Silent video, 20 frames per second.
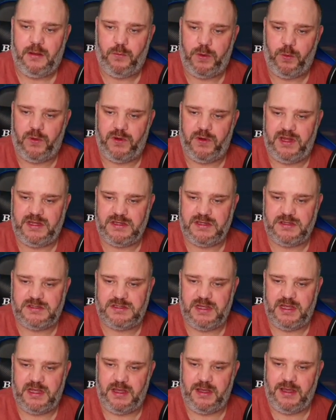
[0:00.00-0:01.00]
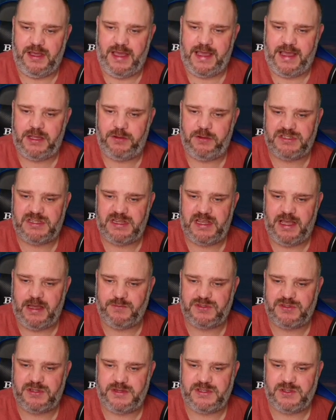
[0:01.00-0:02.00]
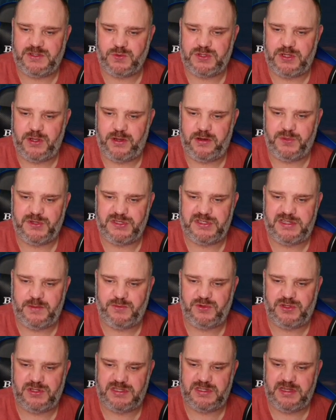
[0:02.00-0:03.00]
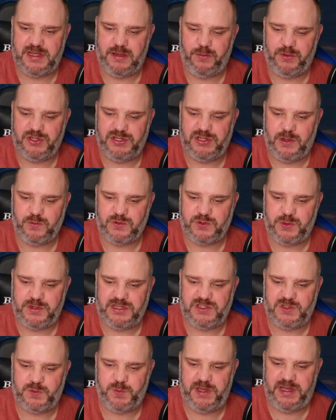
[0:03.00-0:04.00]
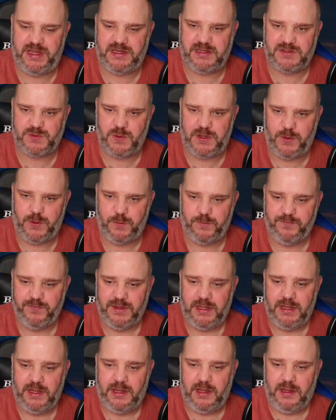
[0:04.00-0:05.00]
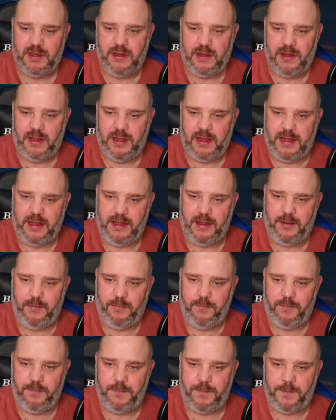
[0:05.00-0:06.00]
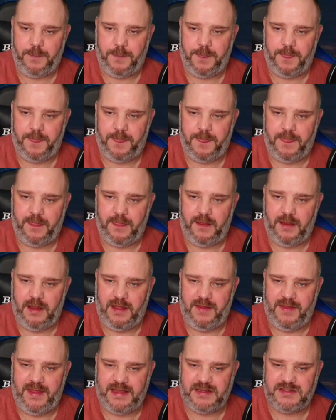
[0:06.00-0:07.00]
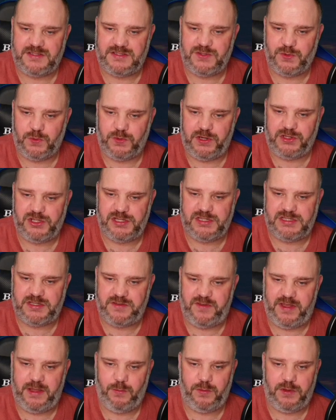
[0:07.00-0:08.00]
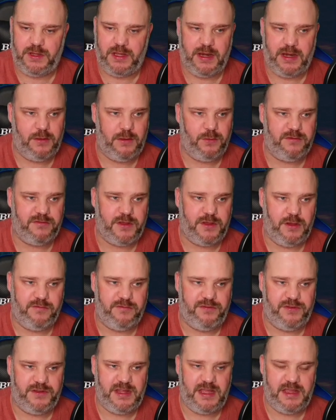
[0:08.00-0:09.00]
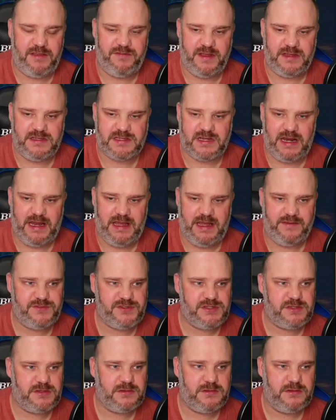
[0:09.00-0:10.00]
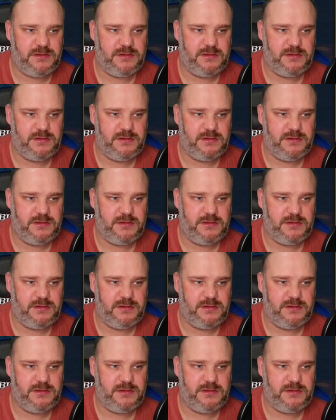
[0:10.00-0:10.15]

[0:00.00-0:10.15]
We want his accuracy up, so he's also in a perception set, which helps with his speed as well. And that's sort of the gist of it. You know, we've gone for defense gloves.